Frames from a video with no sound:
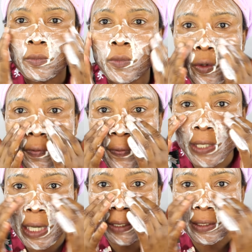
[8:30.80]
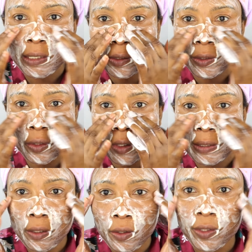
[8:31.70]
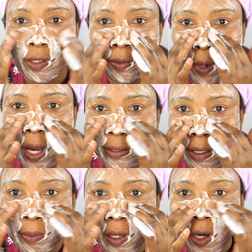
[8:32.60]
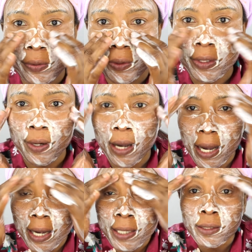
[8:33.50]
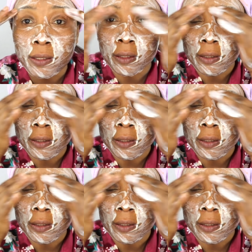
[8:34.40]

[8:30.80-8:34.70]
Don't forget, this could go as close as possible under your eyes.